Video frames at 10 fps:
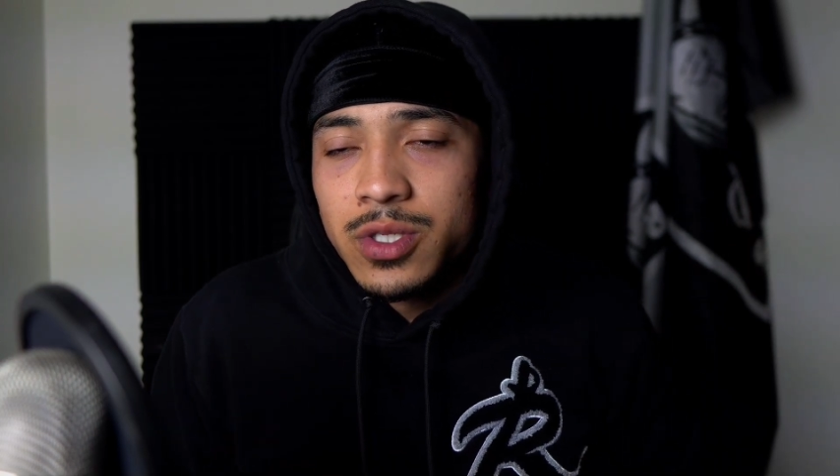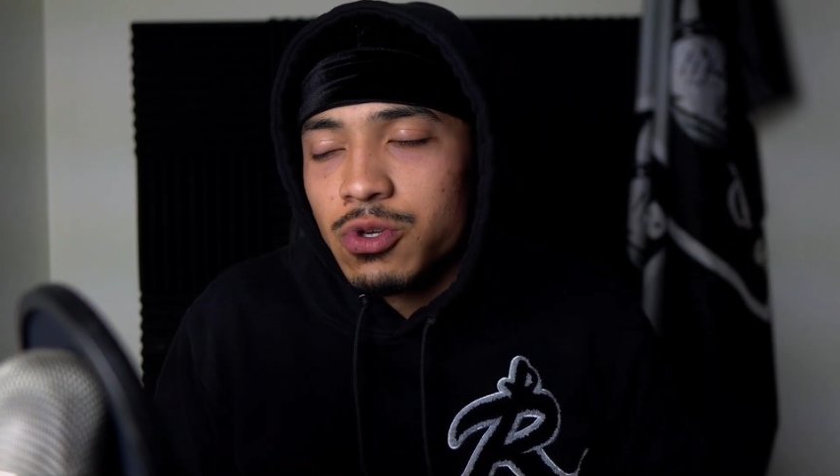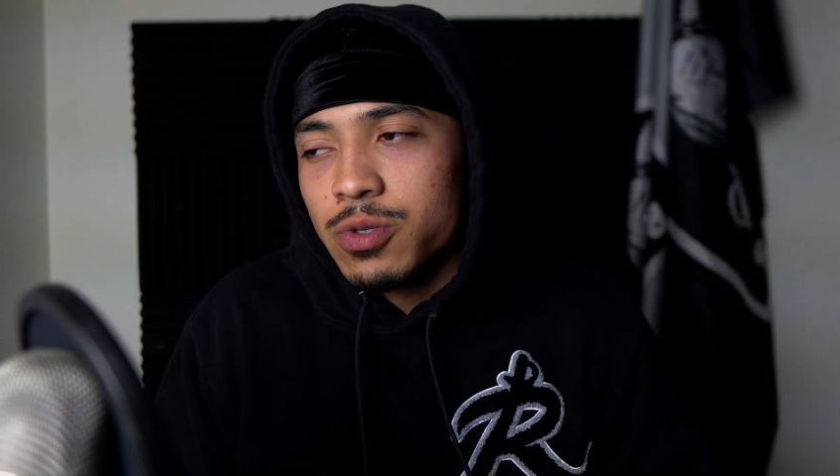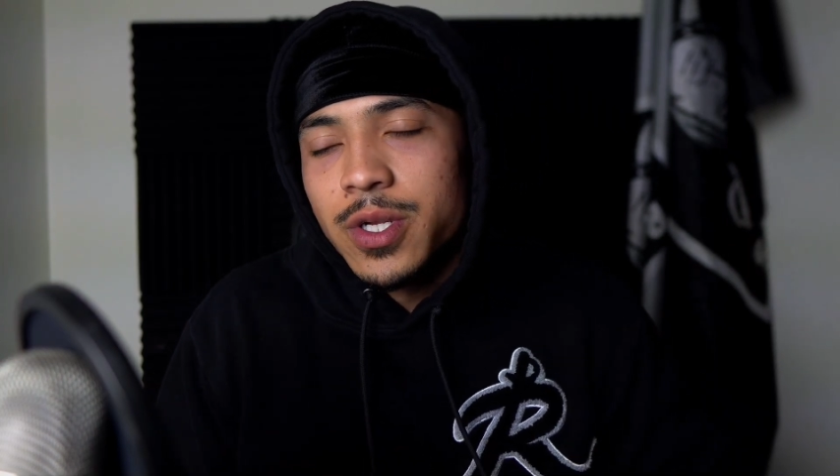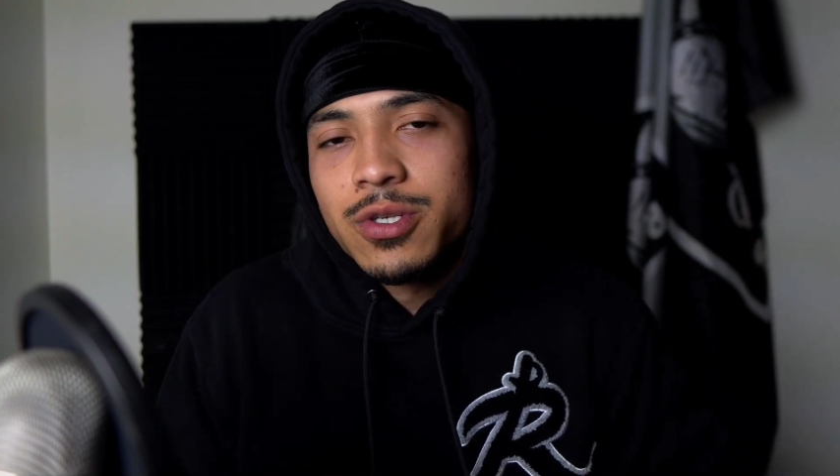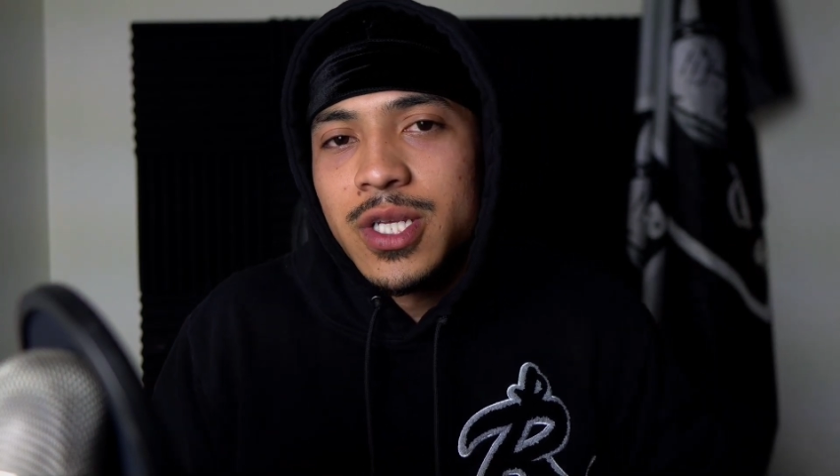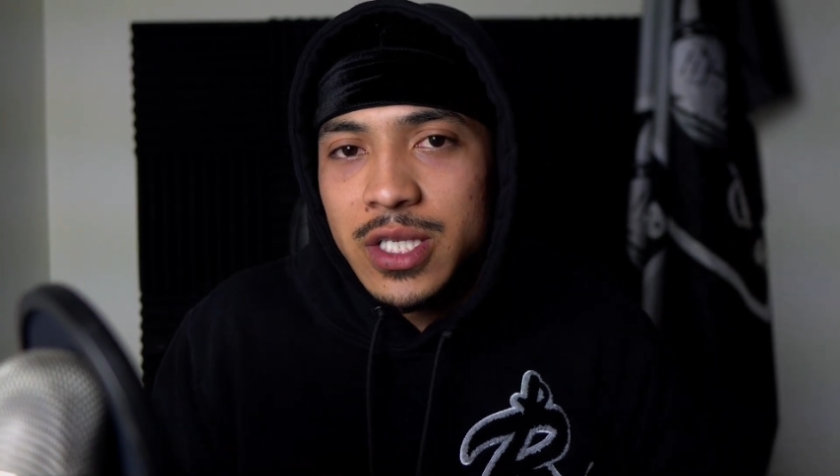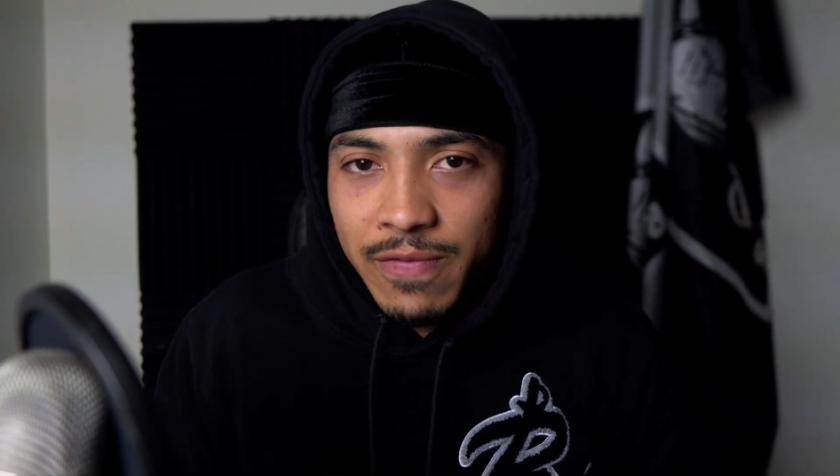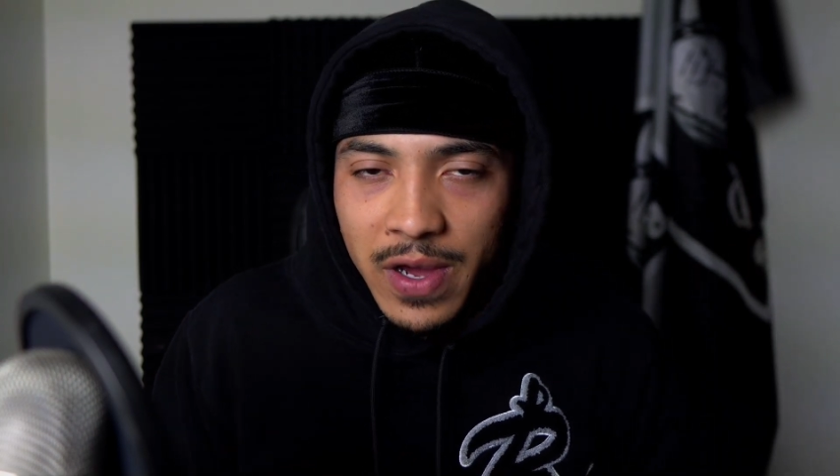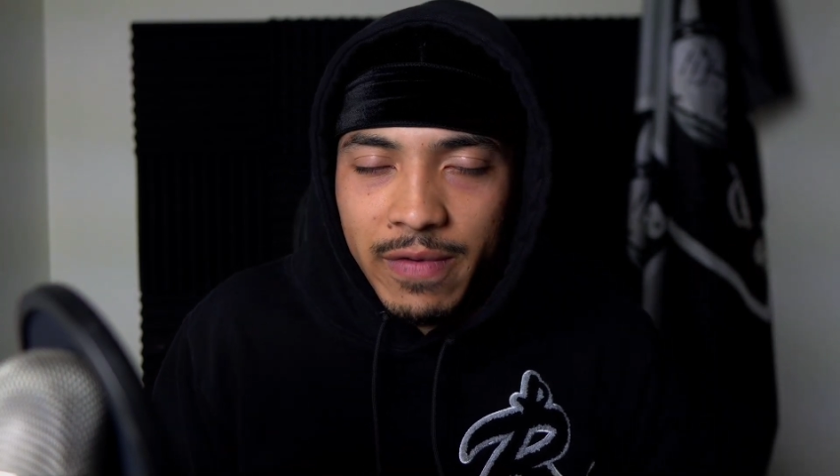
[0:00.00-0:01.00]
they're
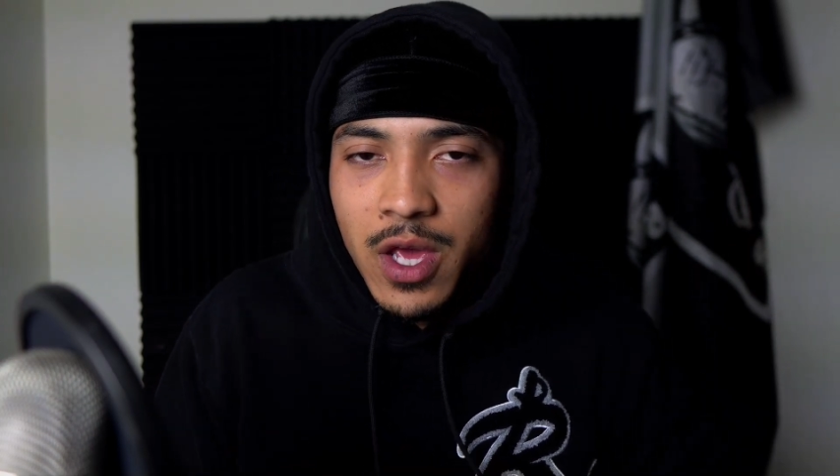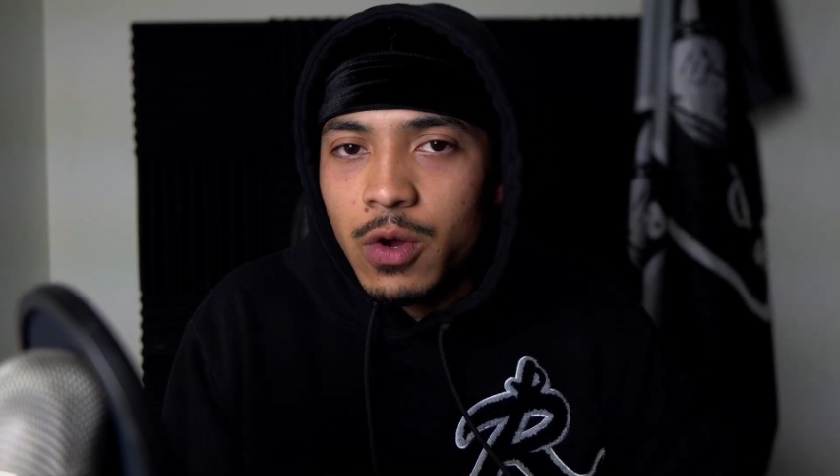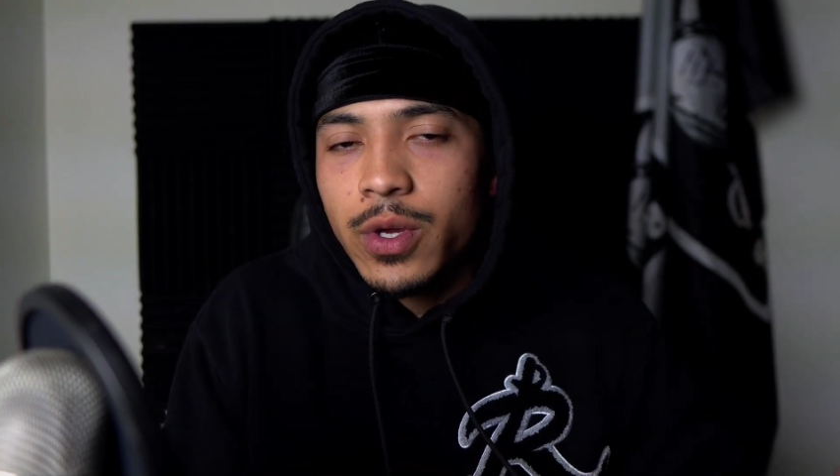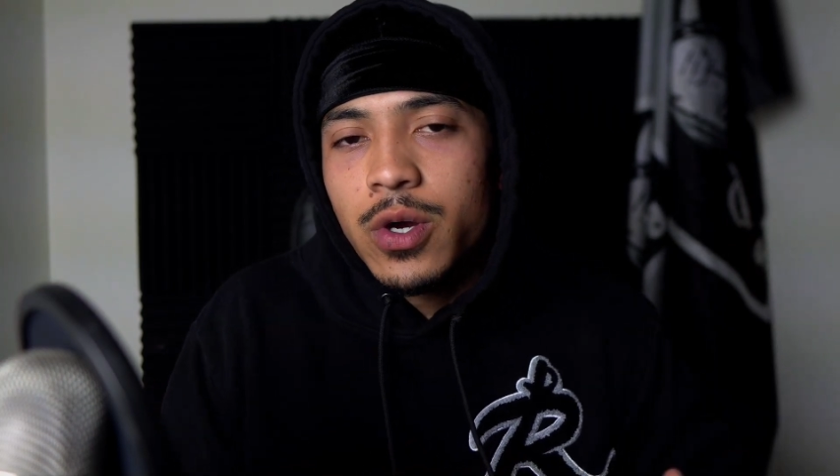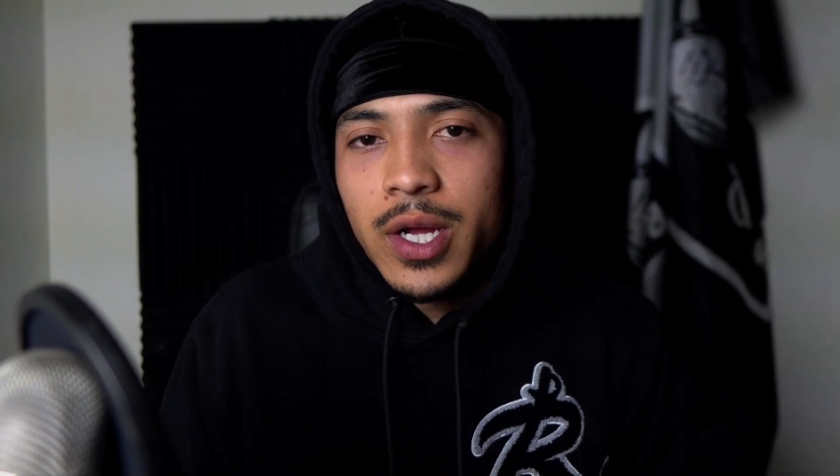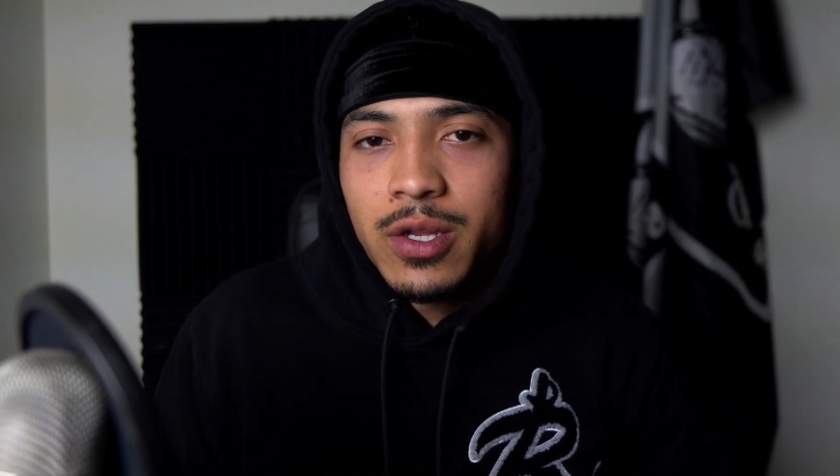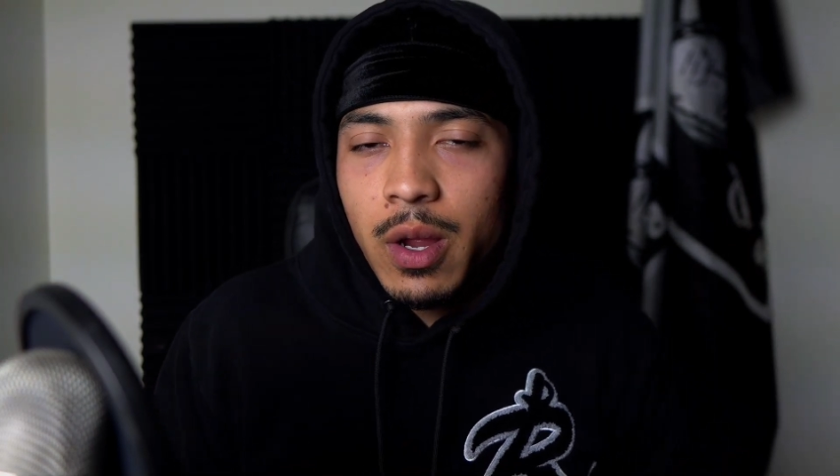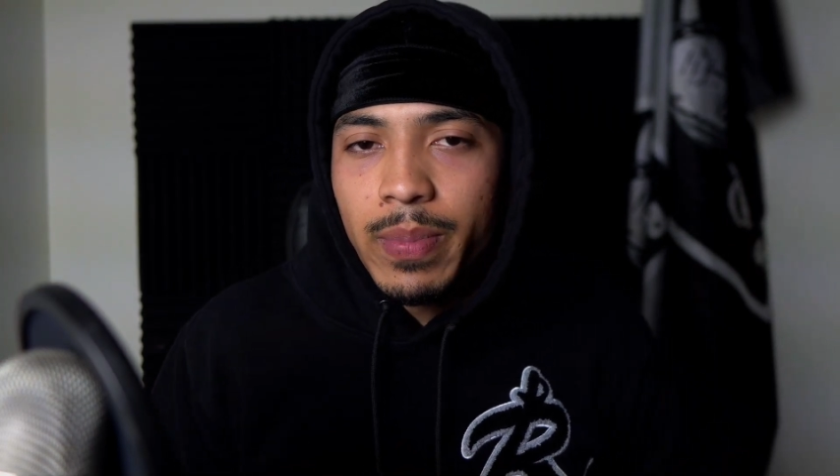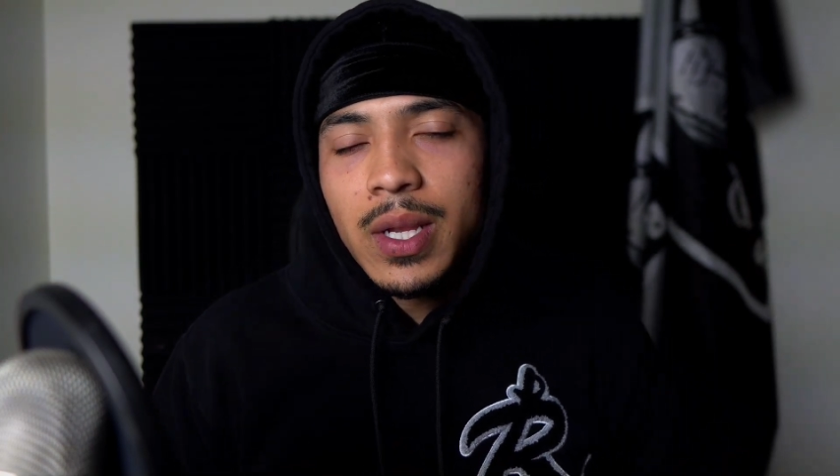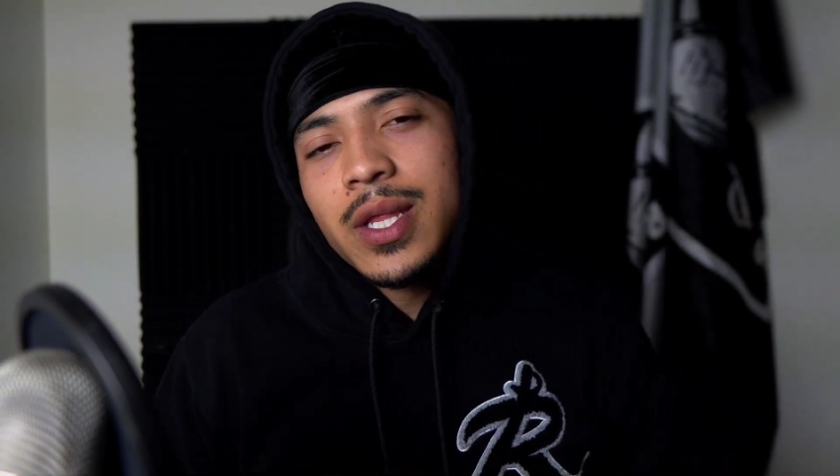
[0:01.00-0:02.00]
6-5. We go out there
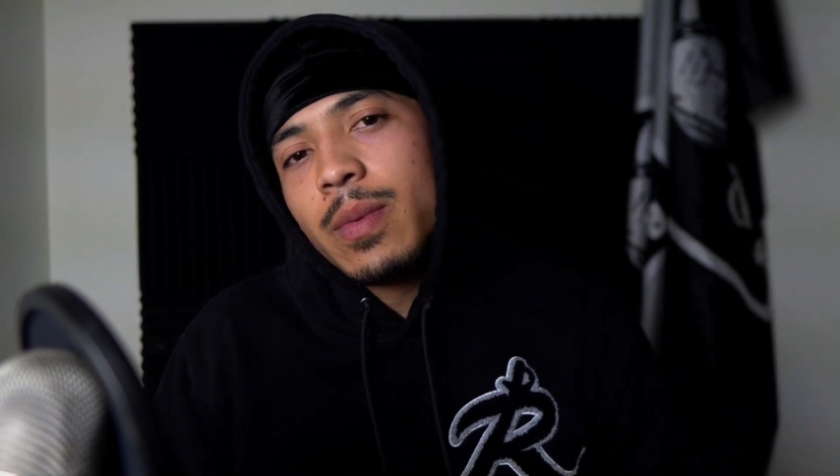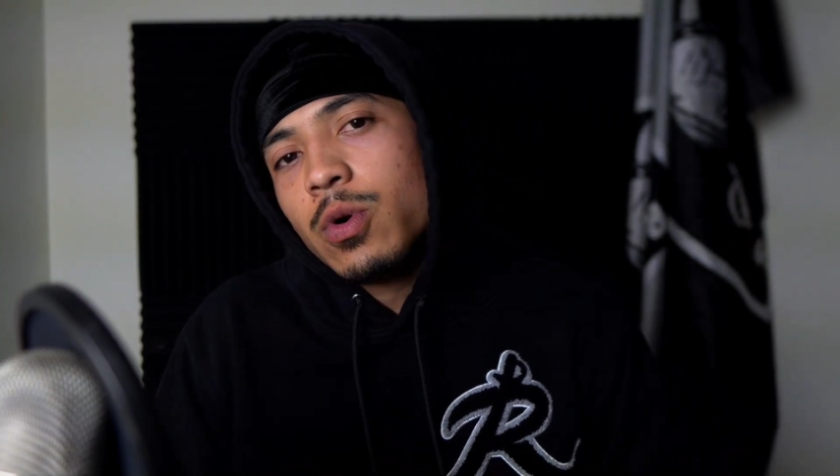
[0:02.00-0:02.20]
and beat them,